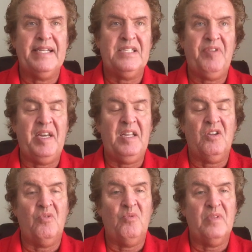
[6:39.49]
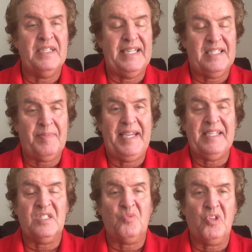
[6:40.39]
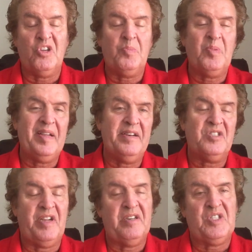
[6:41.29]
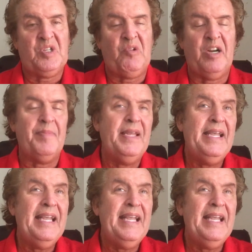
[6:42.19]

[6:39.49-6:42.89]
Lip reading: Trading, in some cases, really good players trying to shore up.